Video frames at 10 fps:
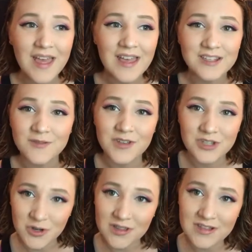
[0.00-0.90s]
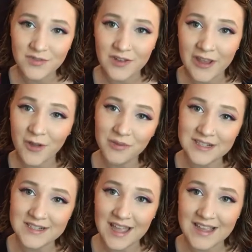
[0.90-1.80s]
So if you enjoyed this video,
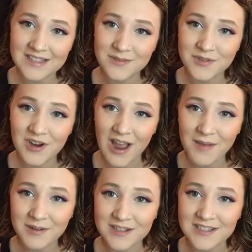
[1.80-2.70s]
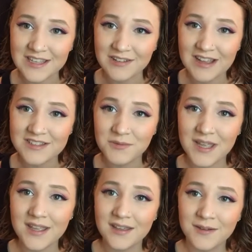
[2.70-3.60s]
please like and subscribe, and I'll see you next
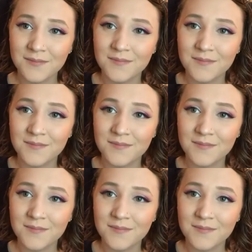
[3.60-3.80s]
week.